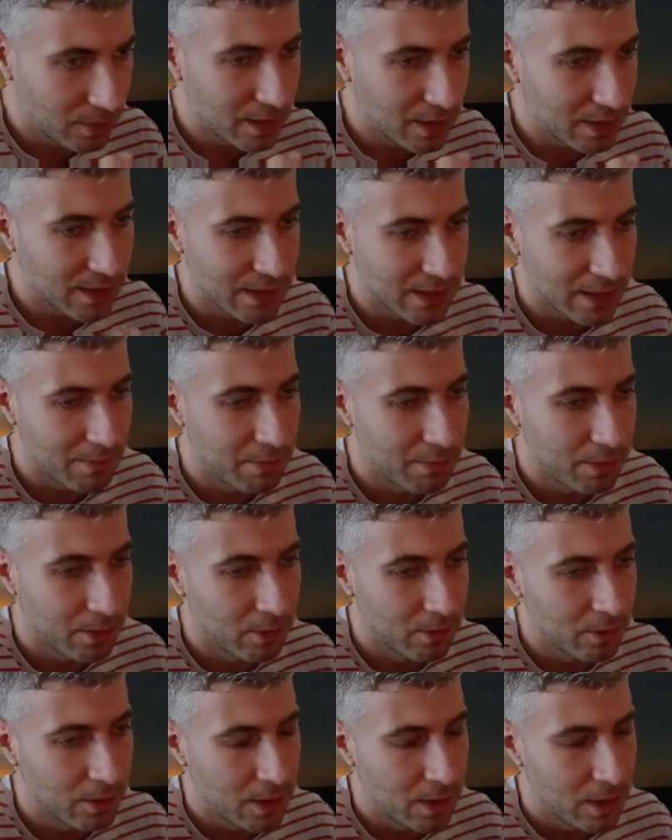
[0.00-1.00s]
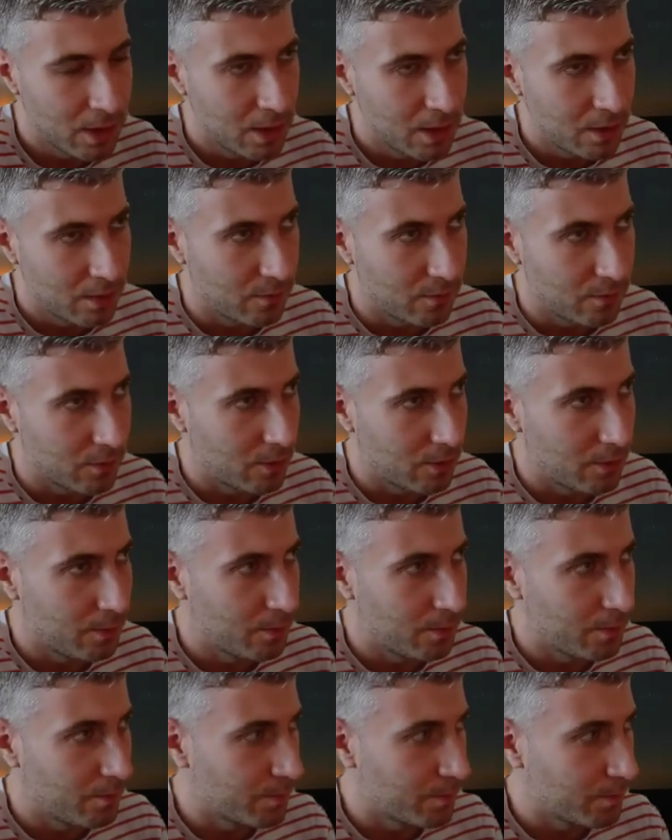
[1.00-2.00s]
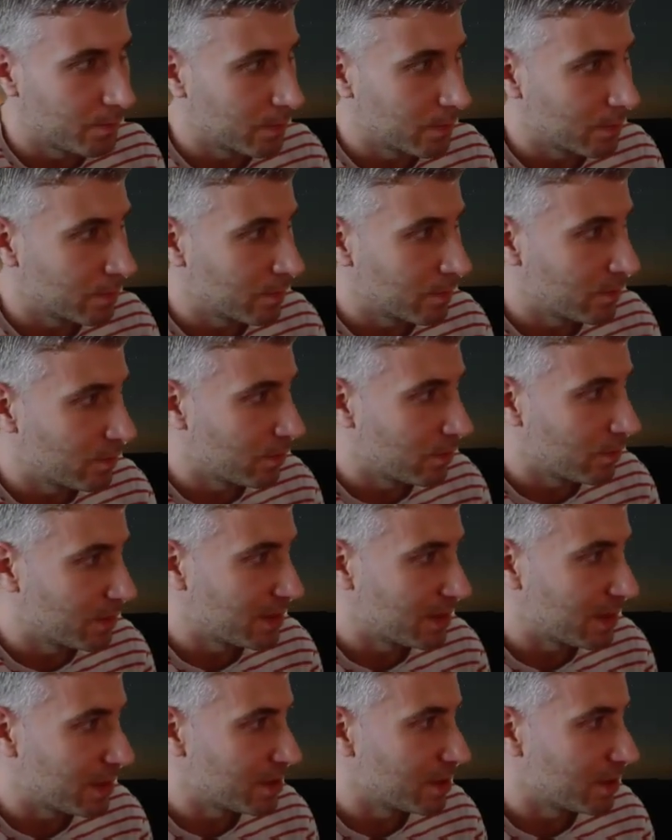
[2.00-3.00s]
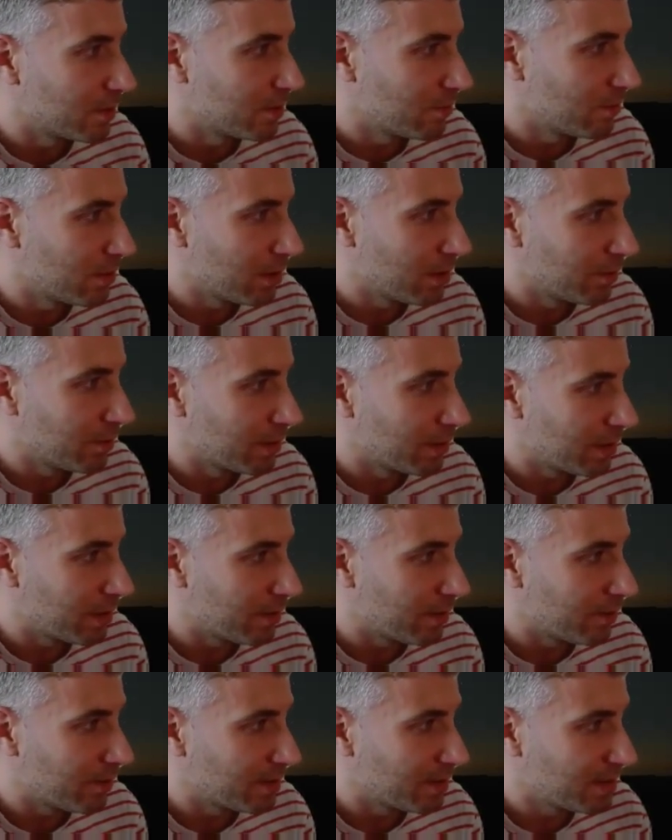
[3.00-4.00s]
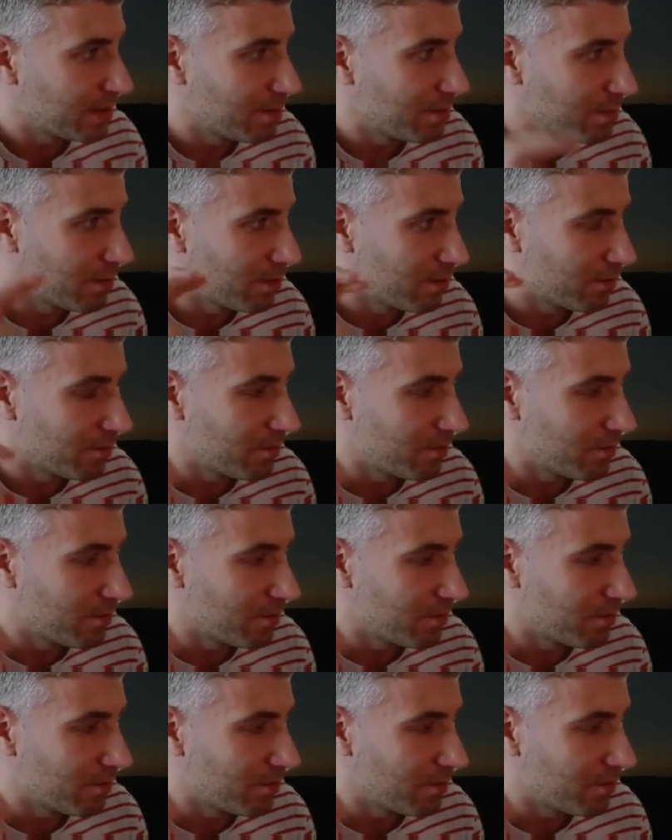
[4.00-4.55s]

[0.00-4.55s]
the example from the session where we have a simple